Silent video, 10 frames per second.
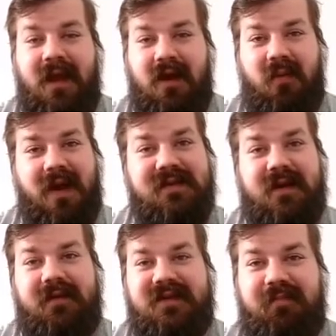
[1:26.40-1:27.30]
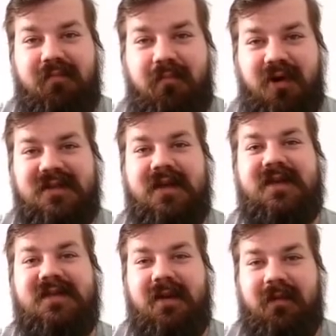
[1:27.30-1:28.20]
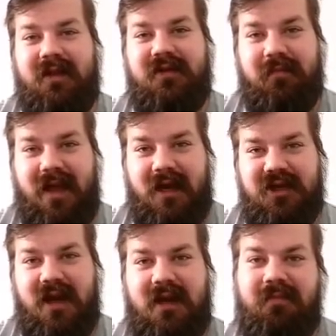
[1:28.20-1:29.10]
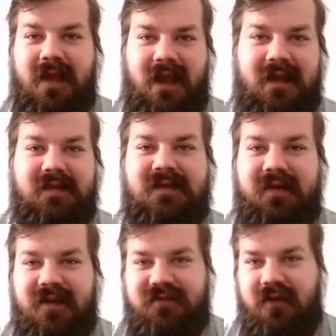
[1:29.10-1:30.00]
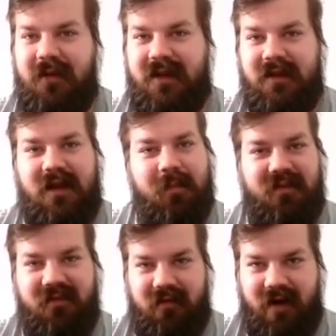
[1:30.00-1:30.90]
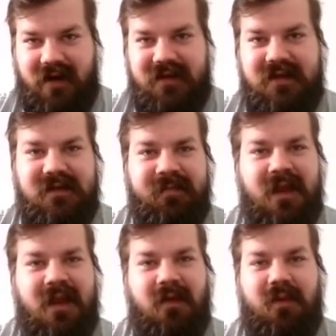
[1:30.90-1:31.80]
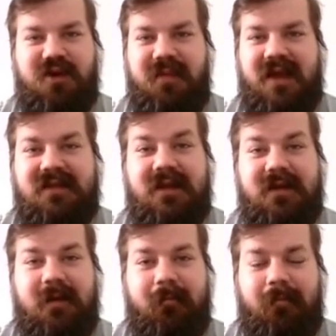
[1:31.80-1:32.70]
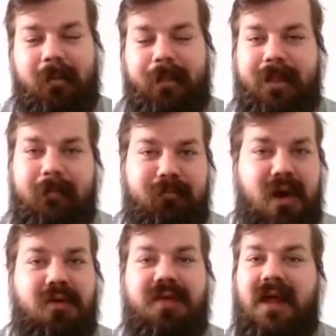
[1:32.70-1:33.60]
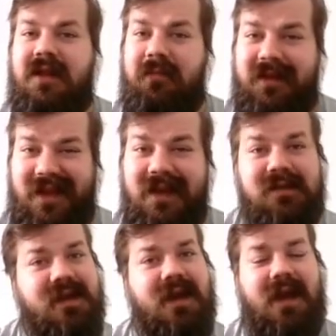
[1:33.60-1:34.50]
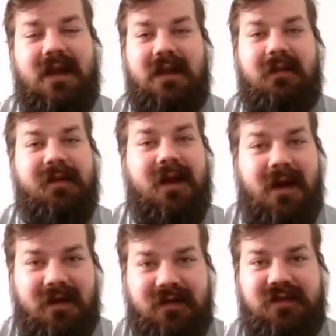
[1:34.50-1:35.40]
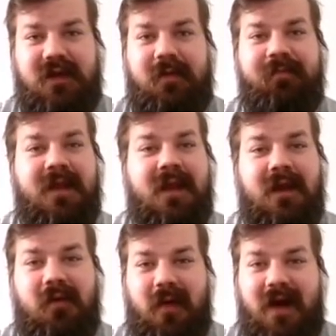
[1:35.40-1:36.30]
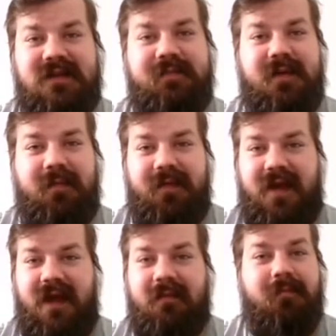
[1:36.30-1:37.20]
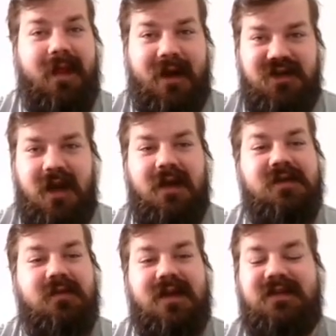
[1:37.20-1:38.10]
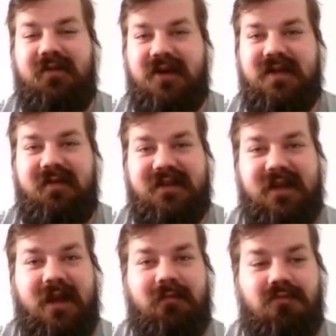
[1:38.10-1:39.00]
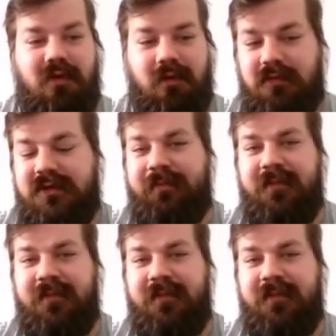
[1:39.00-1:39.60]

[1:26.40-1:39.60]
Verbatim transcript: Quasar is pretty similar to Blackjack, and it differs from it in a couple of varieties, which makes it mm, both a little bit easier and a little bit harder to grasp than Blackjack. So let's first investigate the rules.